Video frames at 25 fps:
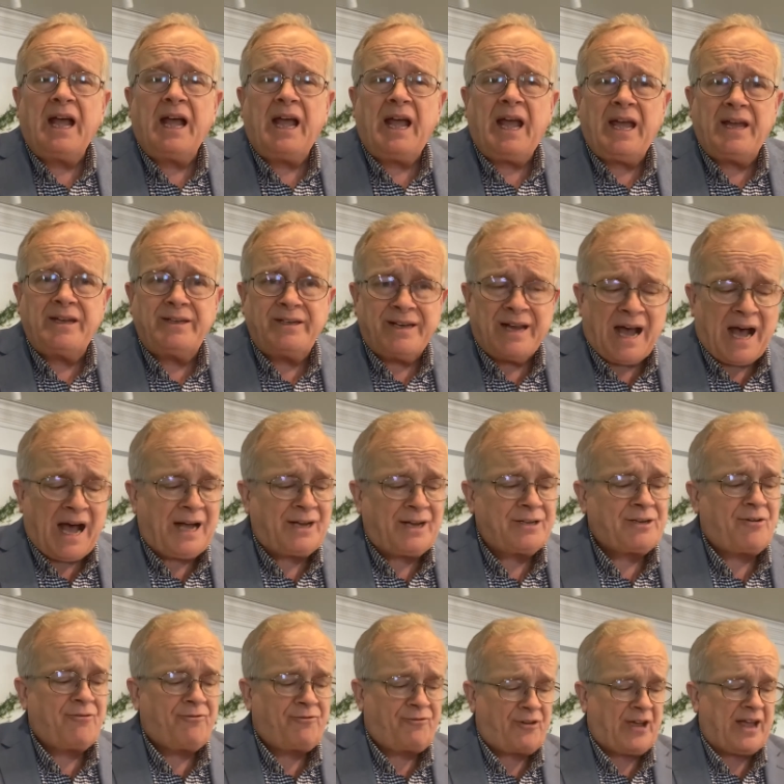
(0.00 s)
And
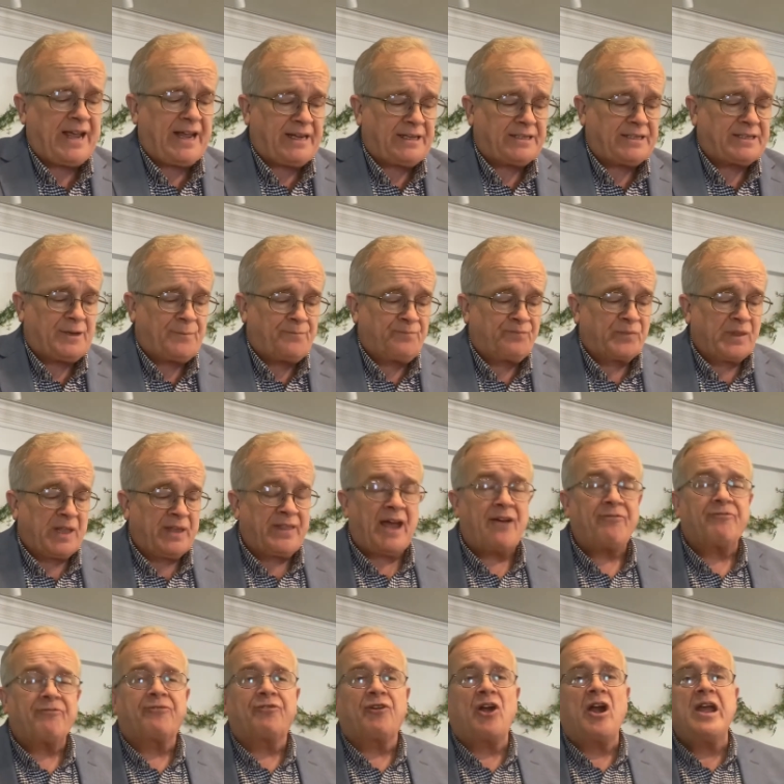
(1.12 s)
not faint.
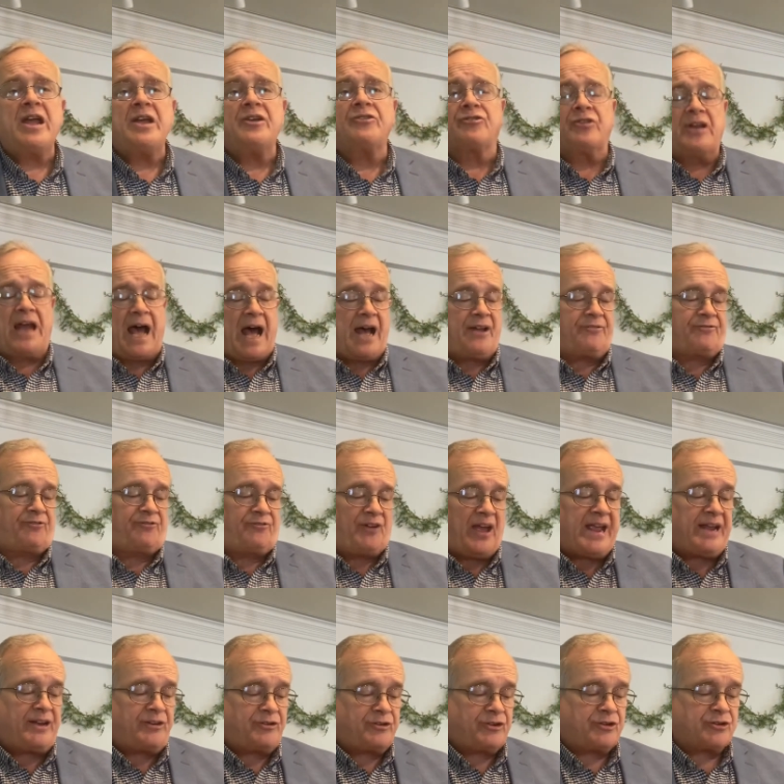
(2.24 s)
That phrase, not
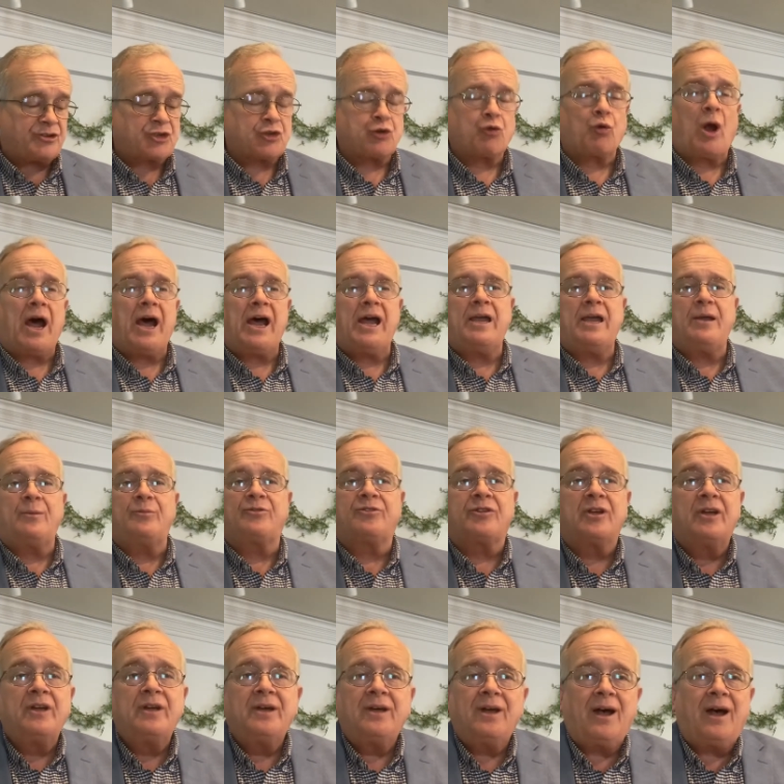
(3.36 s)
faint, describes
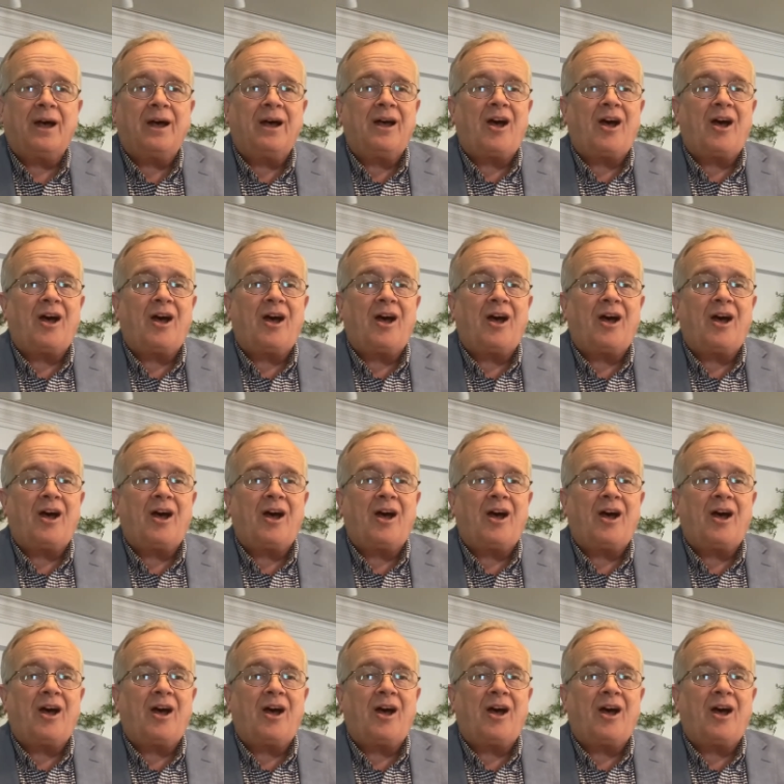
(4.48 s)
uh,